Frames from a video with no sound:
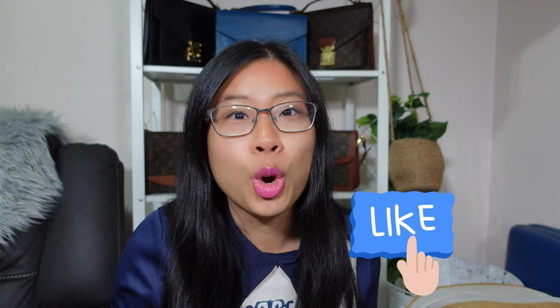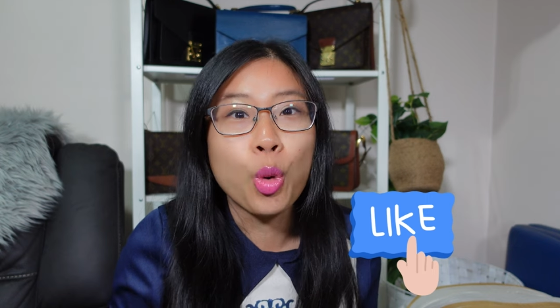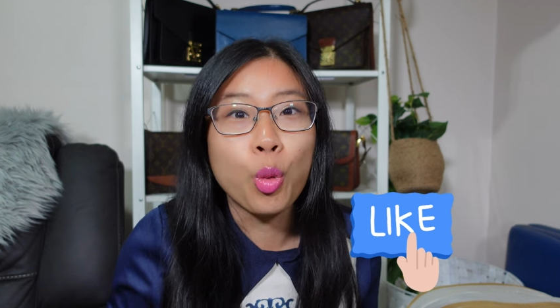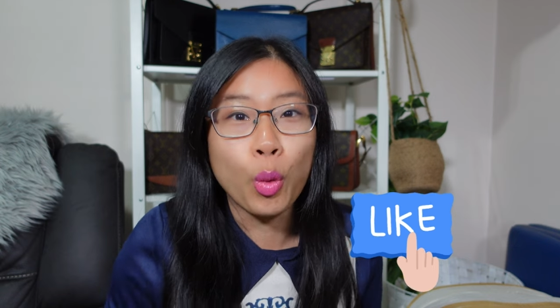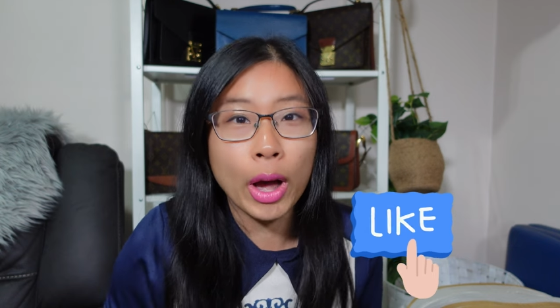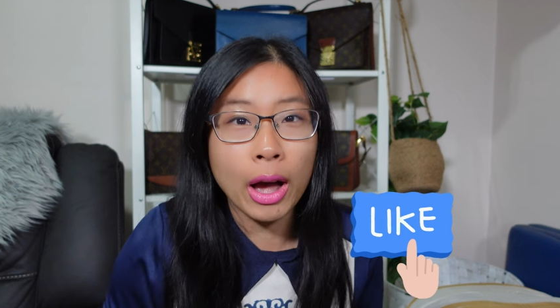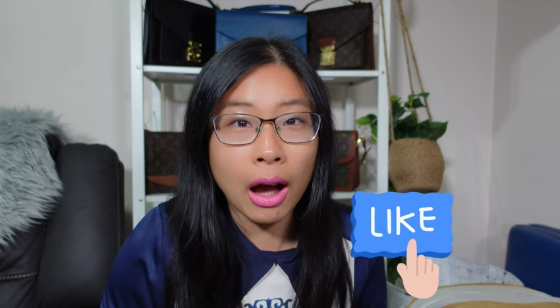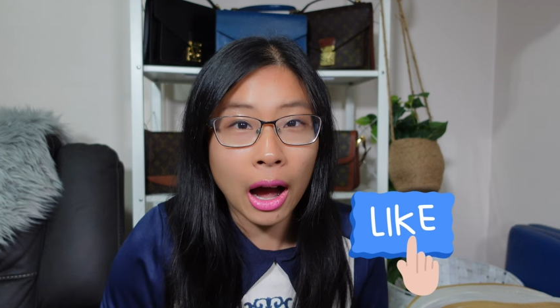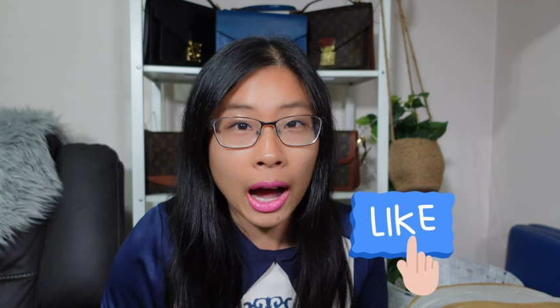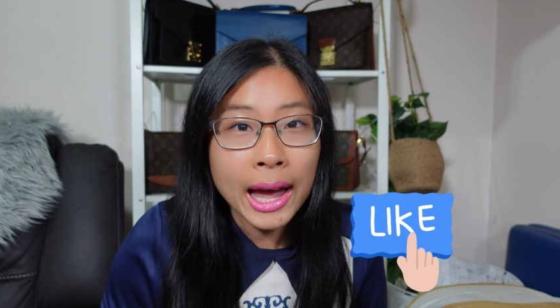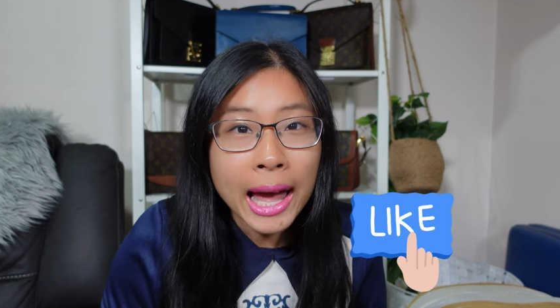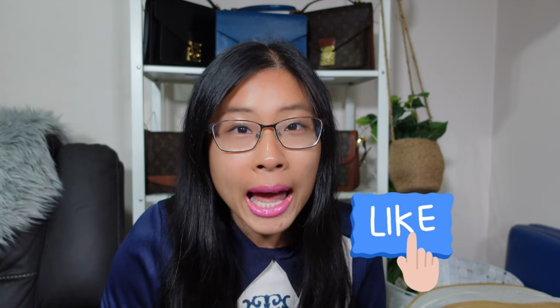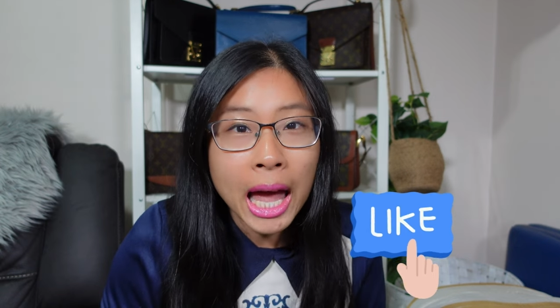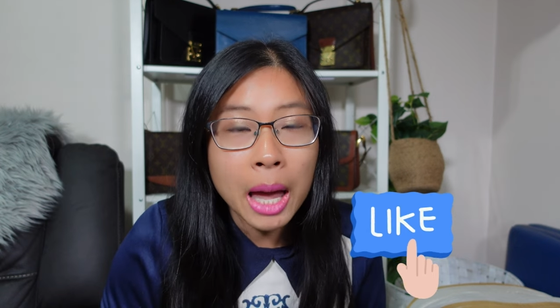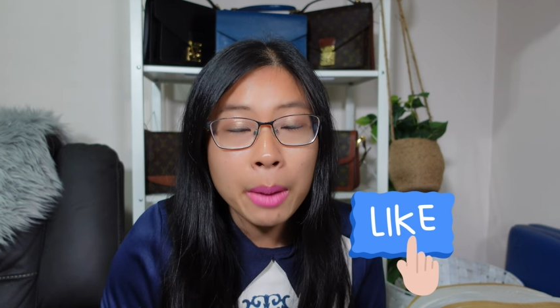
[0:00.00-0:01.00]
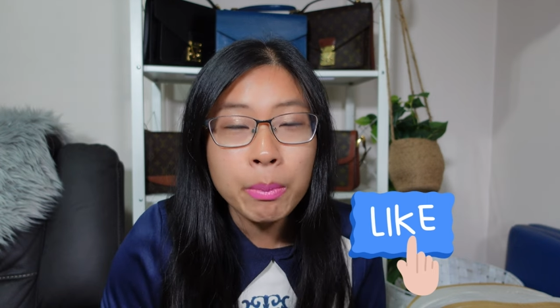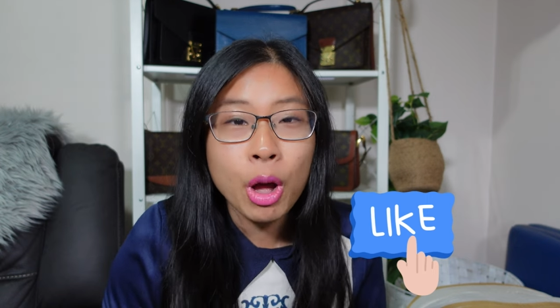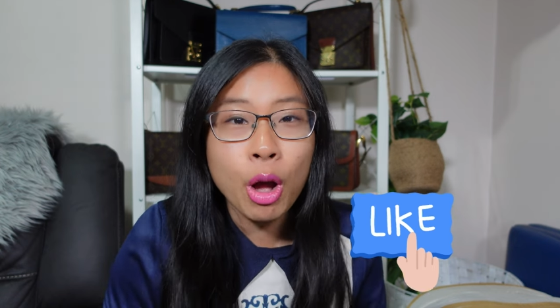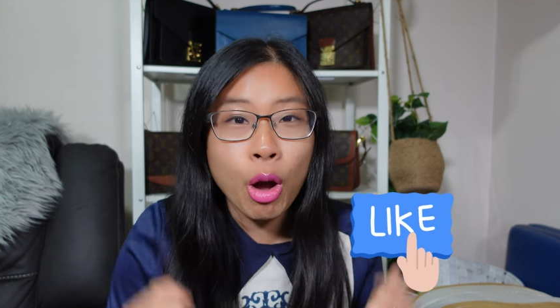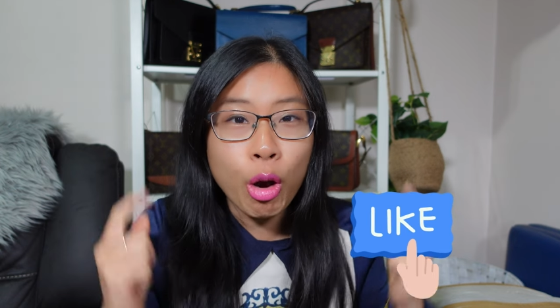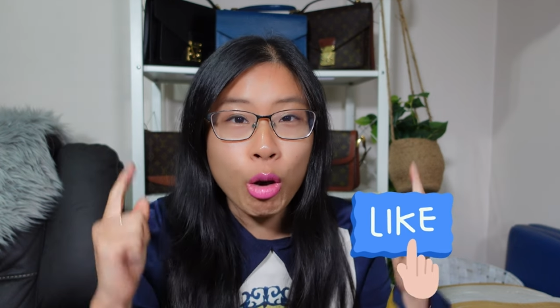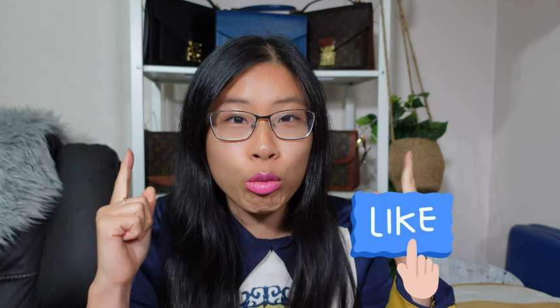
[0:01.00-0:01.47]
where I am
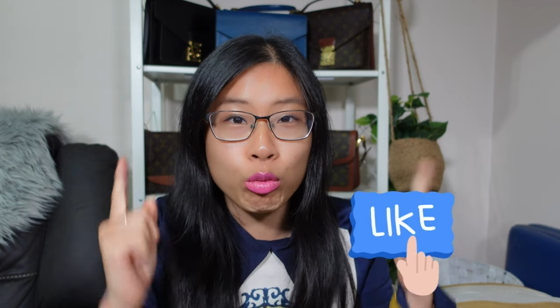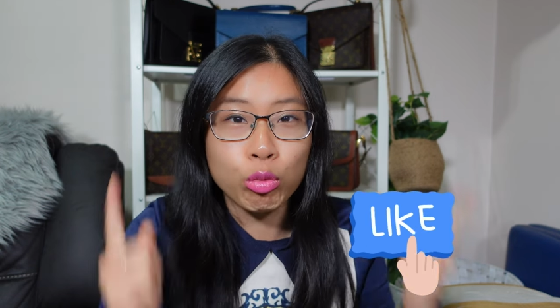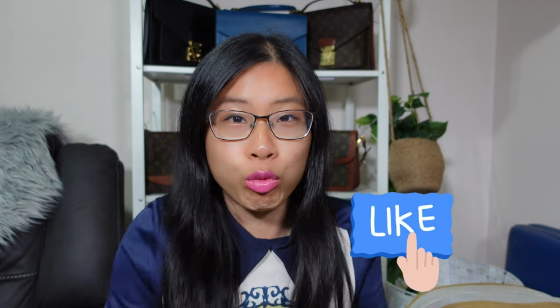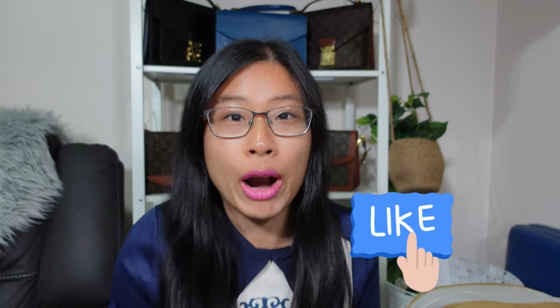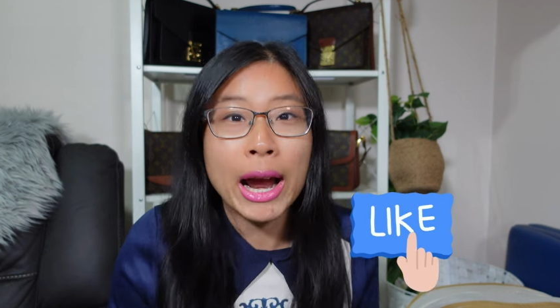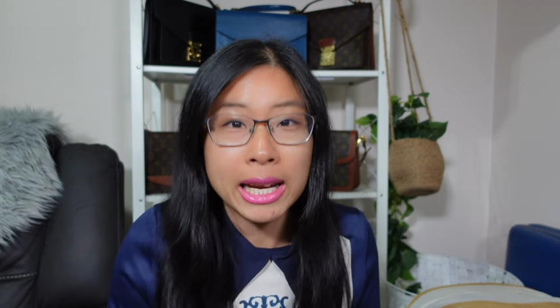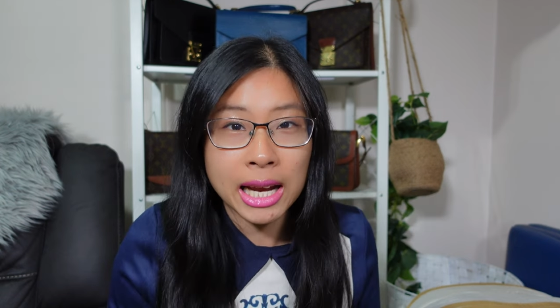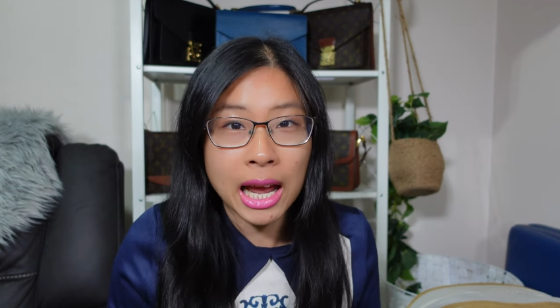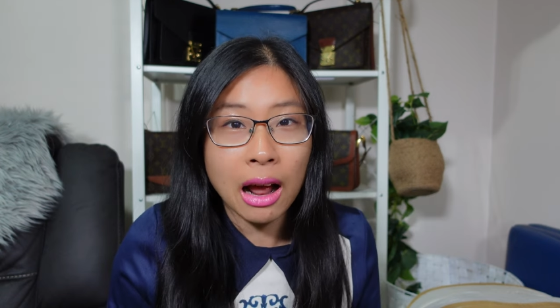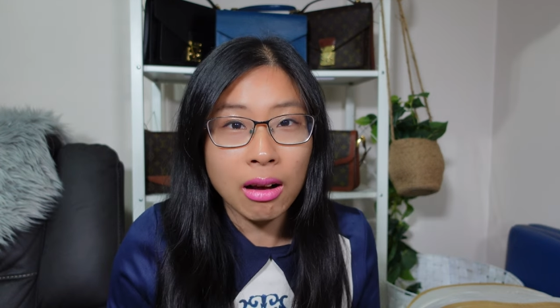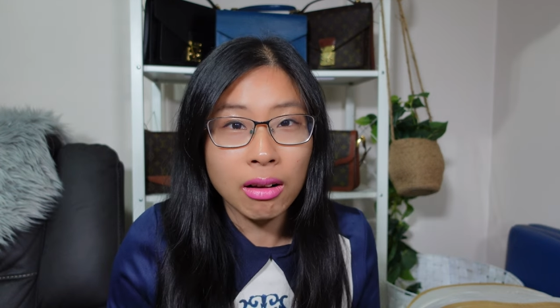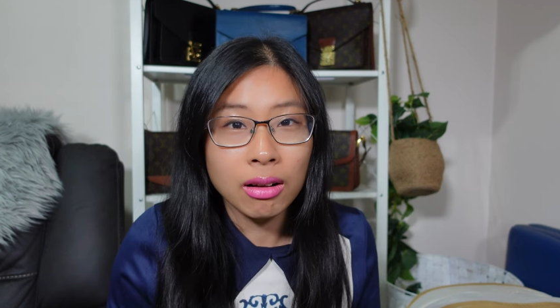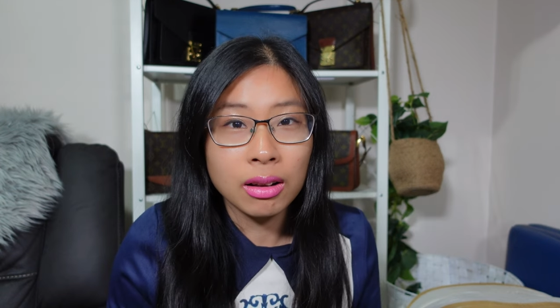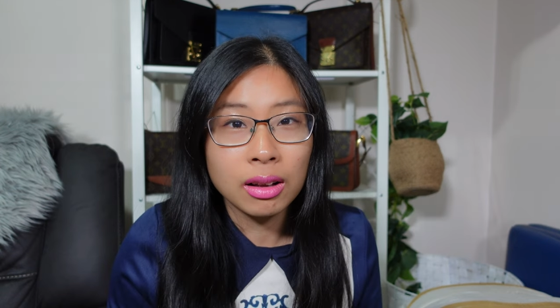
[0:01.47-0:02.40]
right now.